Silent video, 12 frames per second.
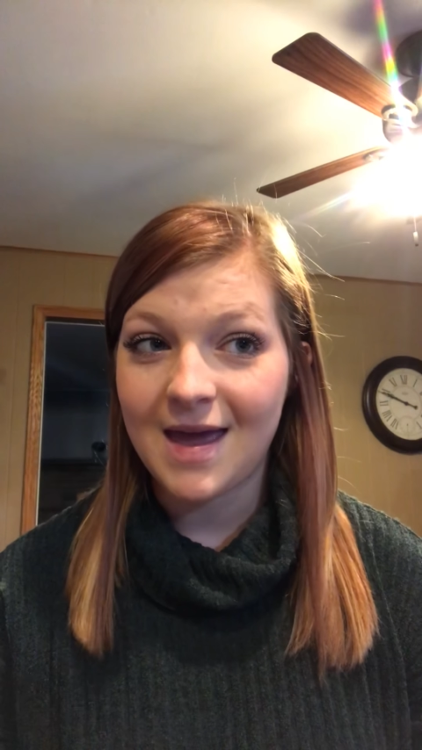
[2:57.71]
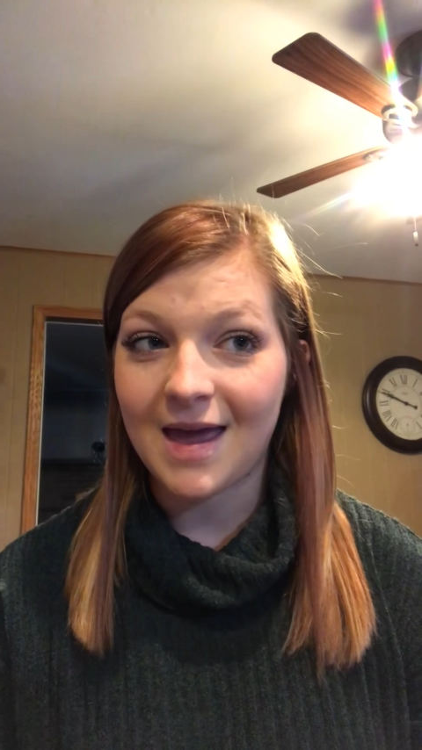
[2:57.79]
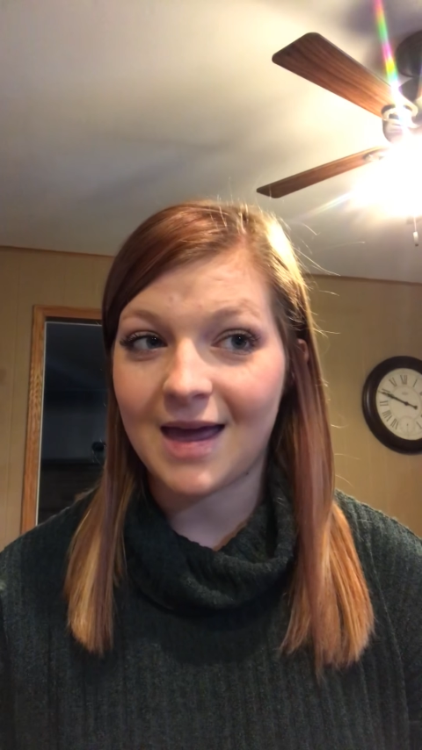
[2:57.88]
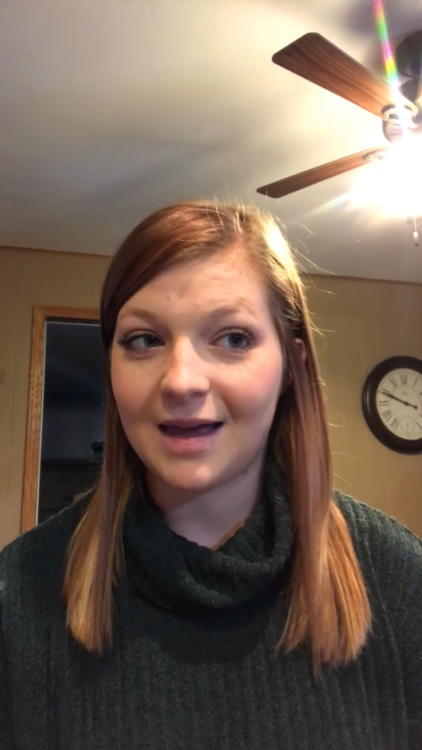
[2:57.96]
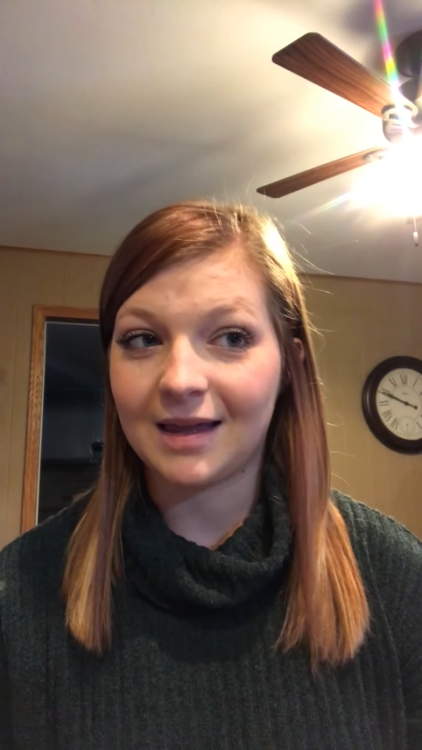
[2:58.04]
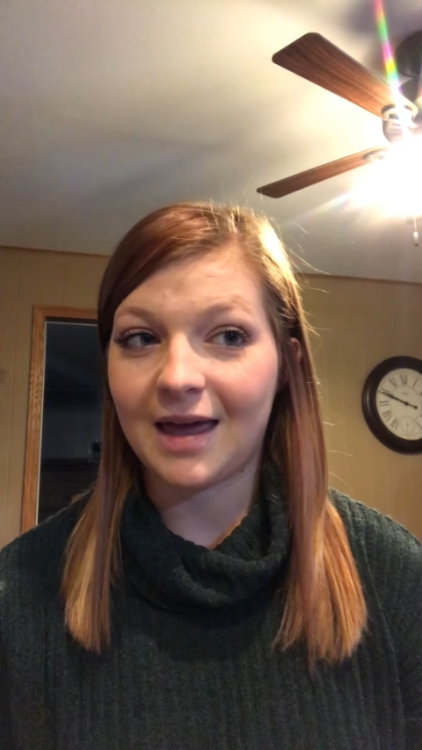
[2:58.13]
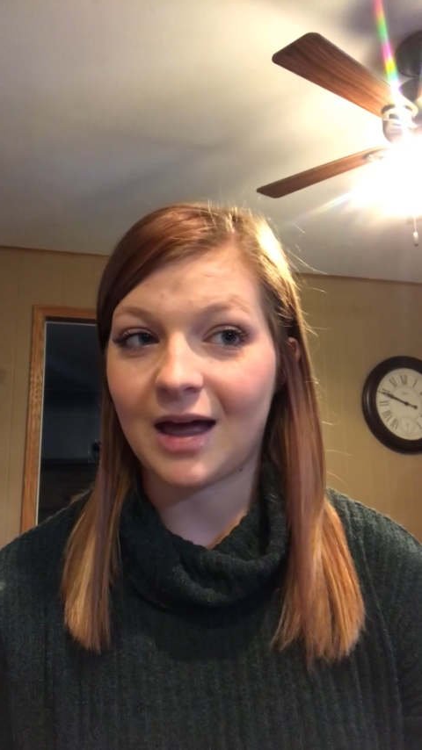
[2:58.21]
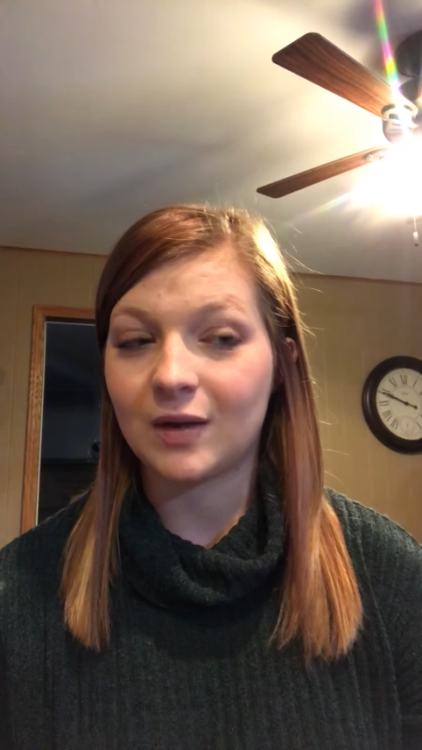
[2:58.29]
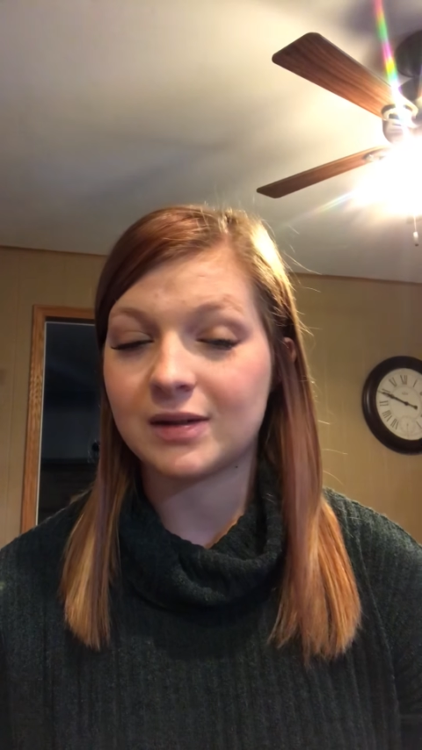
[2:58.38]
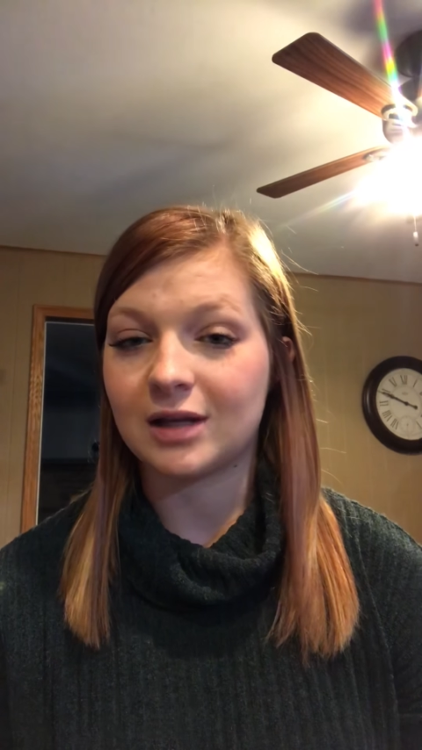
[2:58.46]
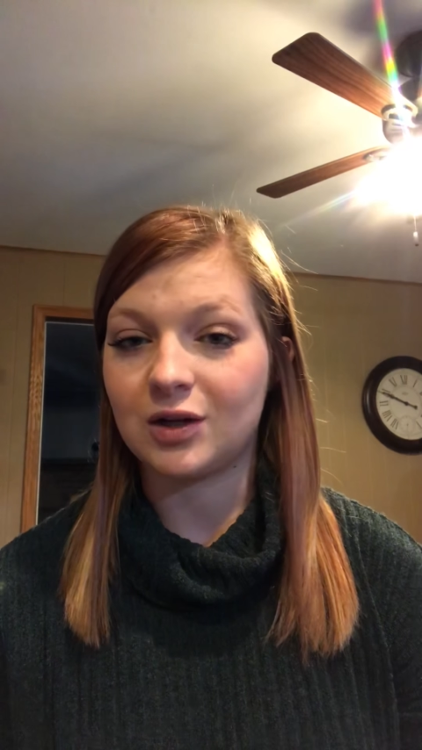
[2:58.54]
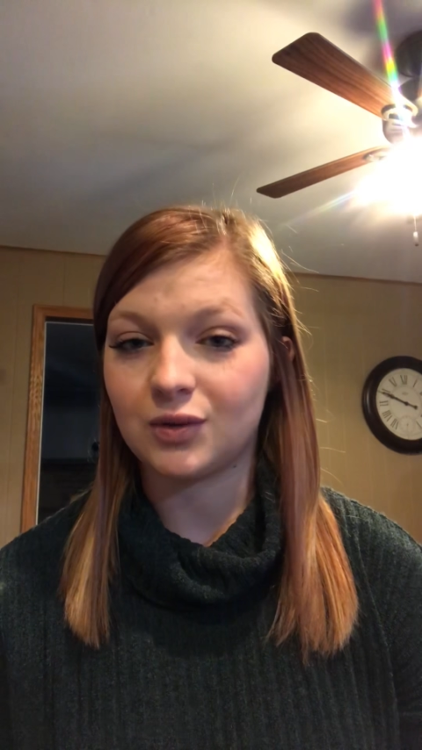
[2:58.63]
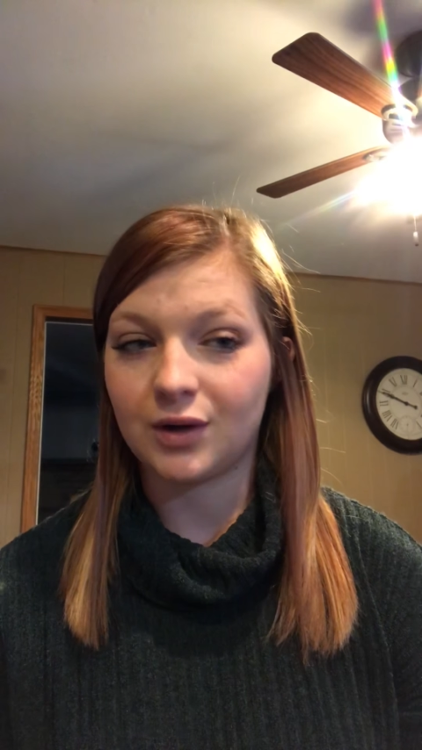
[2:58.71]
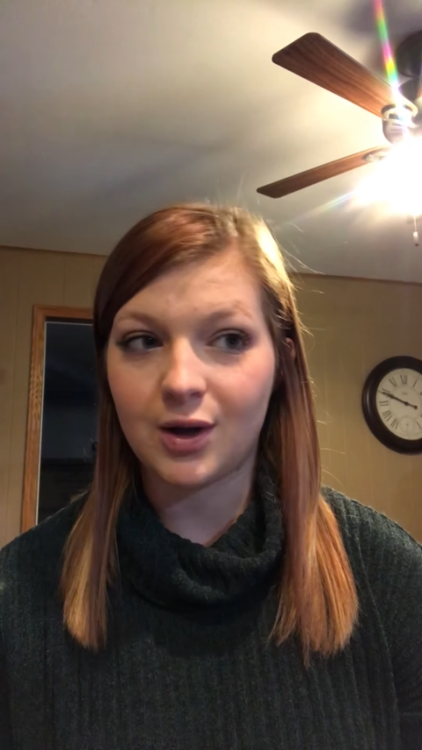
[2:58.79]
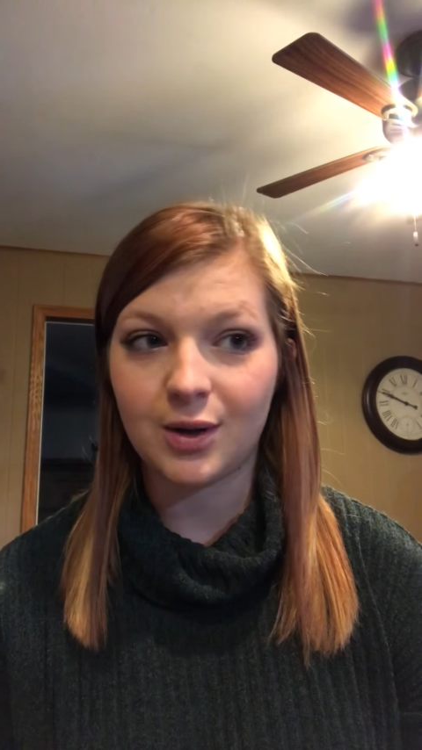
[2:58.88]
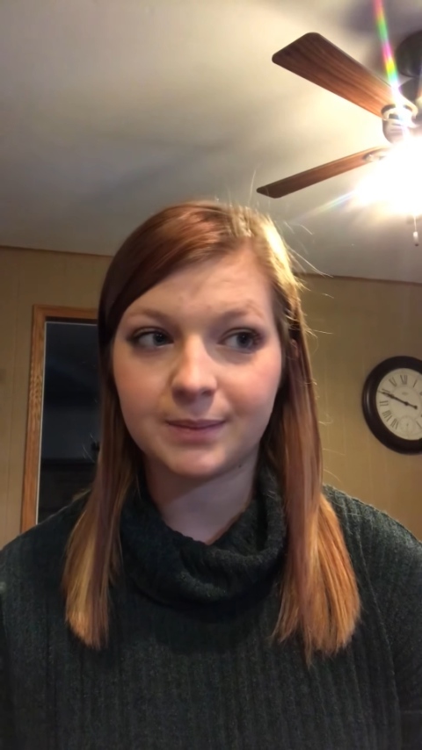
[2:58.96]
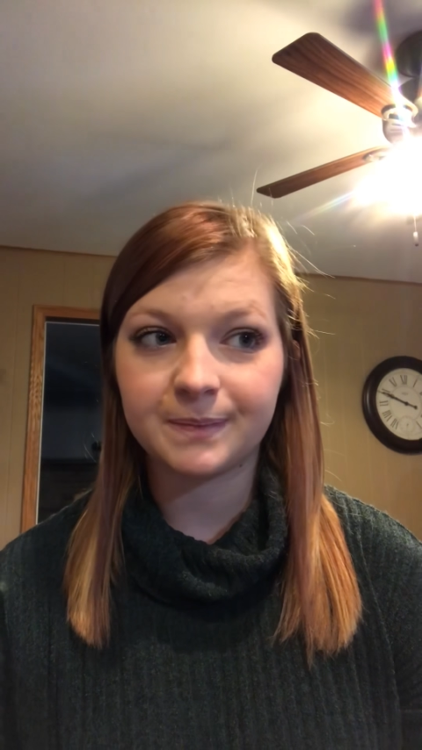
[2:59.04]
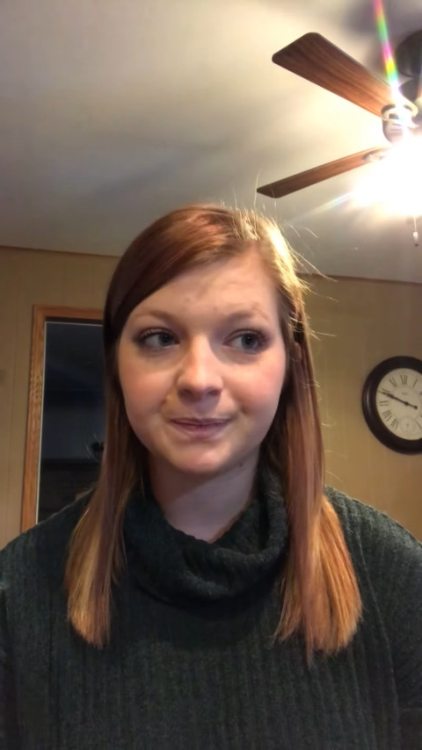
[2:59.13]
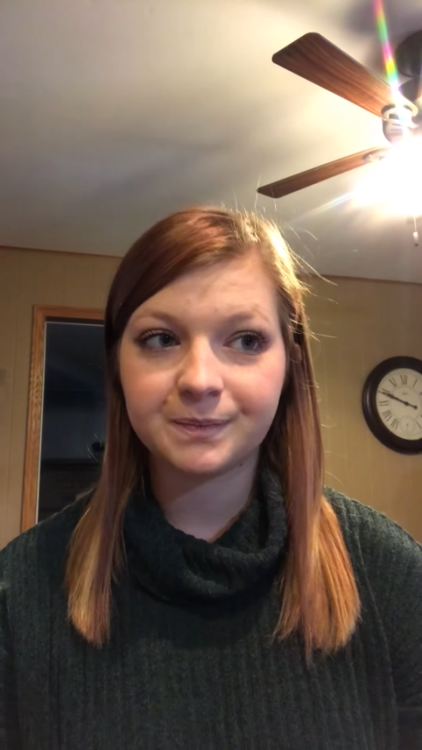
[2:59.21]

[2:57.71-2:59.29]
and calcitriol.